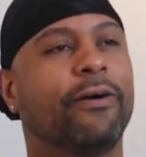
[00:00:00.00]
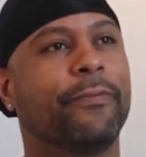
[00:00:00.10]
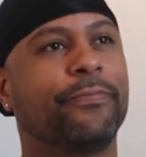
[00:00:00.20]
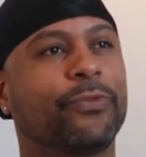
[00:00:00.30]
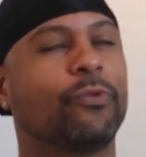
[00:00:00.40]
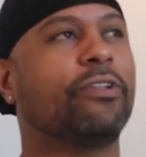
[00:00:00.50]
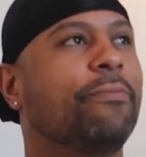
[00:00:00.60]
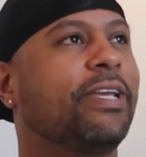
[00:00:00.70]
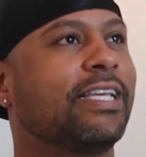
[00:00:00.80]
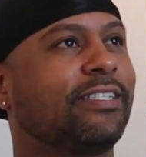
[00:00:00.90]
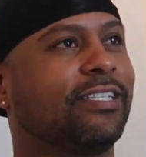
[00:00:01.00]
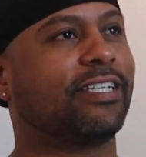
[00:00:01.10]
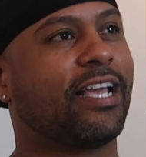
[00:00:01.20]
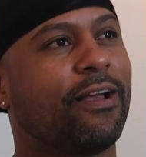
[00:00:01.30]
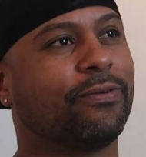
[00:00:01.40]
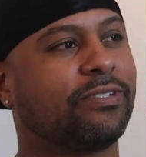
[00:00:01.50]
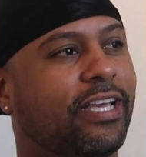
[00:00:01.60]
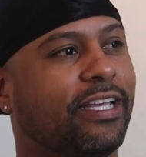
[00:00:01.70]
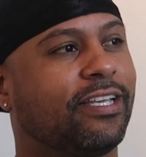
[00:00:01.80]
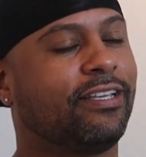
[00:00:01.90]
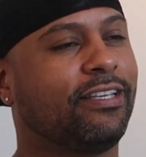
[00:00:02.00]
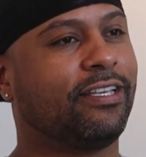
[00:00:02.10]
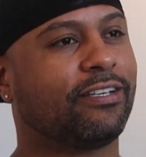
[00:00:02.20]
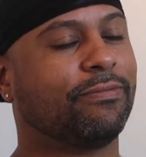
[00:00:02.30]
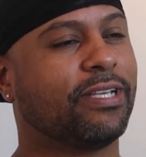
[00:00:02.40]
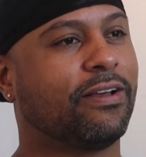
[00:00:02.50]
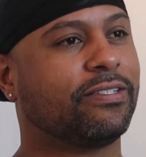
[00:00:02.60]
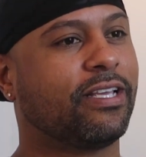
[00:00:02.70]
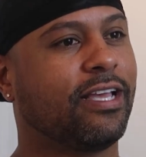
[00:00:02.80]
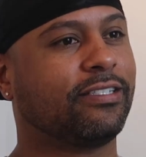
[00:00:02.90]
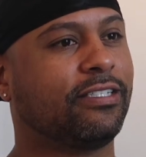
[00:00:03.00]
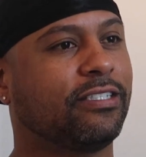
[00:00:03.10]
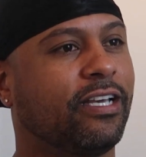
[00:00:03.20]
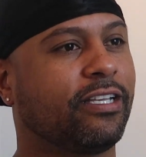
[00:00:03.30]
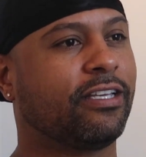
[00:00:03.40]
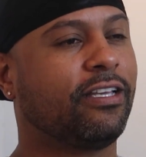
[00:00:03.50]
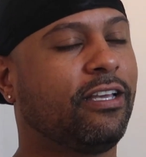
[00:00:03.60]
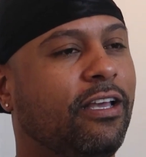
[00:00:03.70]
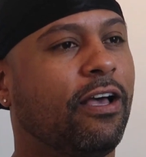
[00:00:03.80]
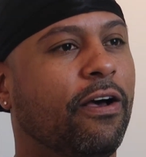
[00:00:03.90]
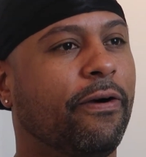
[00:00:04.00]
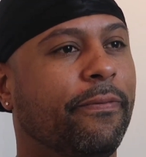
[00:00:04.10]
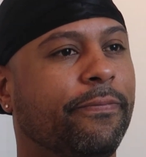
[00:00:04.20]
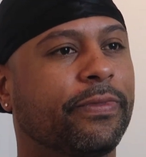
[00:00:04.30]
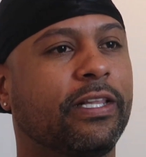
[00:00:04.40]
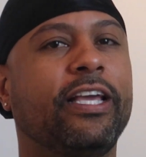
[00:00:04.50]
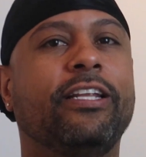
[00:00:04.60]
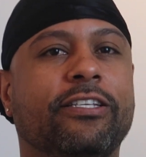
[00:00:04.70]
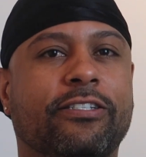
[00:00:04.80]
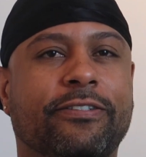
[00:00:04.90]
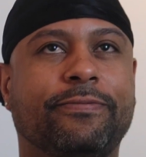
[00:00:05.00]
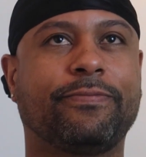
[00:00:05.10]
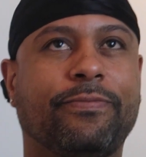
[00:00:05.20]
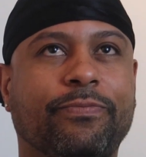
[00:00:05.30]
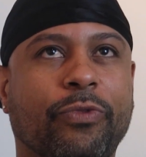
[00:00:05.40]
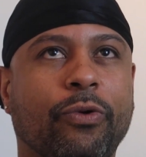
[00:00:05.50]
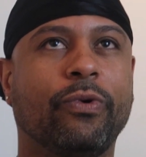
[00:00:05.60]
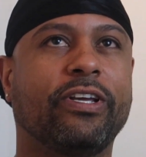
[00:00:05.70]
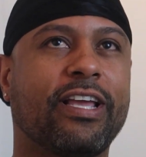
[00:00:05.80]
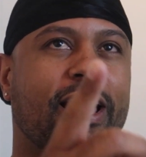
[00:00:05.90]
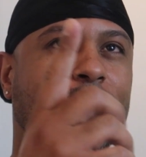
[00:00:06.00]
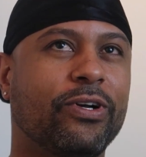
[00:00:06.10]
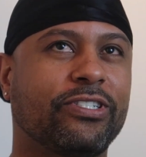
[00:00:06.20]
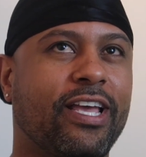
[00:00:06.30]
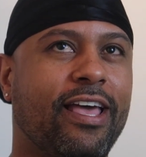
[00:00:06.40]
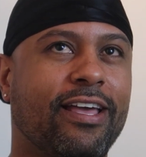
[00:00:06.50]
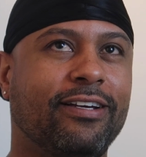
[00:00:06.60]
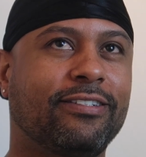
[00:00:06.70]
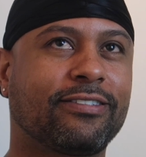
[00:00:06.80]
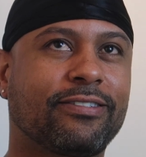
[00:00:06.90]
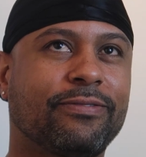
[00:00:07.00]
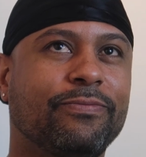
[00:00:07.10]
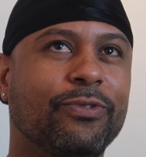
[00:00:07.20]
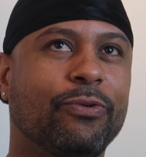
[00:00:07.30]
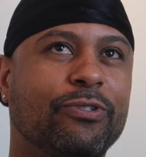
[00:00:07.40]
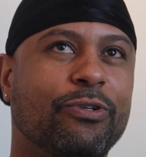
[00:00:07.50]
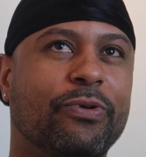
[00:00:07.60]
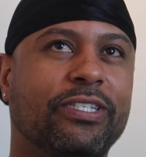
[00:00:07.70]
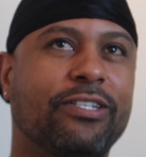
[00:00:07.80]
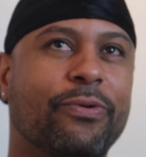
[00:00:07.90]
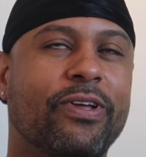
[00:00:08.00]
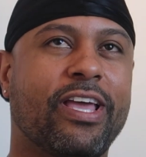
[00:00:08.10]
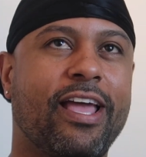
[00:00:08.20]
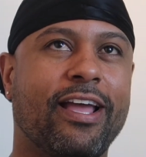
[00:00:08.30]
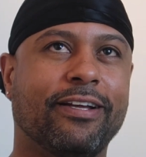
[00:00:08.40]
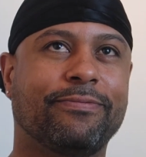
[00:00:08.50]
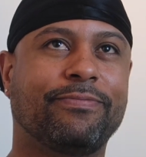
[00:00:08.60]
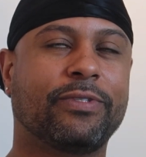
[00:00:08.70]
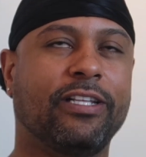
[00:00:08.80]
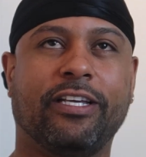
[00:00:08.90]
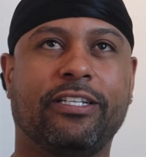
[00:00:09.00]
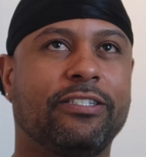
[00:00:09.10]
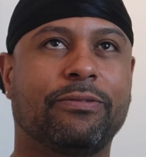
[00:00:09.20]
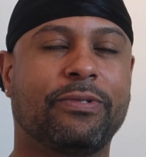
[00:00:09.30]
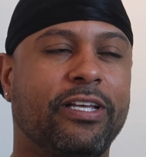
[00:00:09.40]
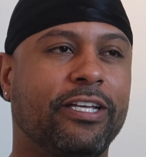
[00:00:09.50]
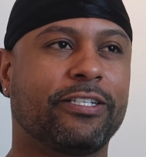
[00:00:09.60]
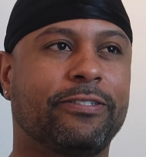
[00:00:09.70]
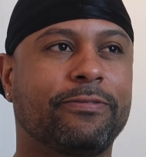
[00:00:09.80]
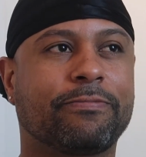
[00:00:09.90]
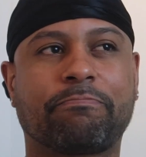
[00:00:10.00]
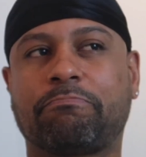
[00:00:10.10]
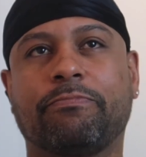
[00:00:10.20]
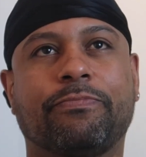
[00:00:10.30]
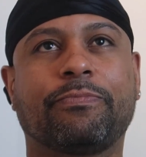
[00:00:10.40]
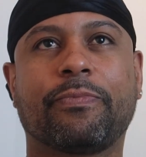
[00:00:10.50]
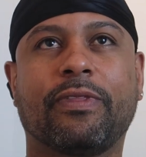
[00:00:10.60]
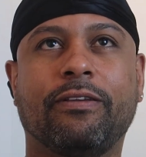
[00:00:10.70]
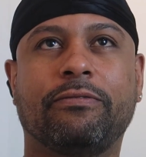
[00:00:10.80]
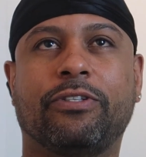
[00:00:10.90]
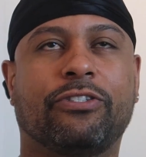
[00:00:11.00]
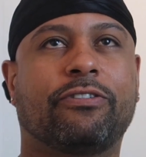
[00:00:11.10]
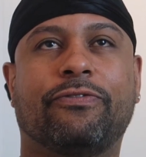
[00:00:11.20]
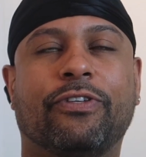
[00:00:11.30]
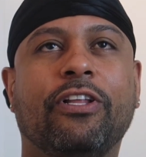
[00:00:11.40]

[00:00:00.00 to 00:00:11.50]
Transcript: um, one of the biggest things the guy was like, he comes out and says, he's like, um, "Ladies, when a guy wears a hat, what's the reason they wear the hat?" The ladies were like, "Just for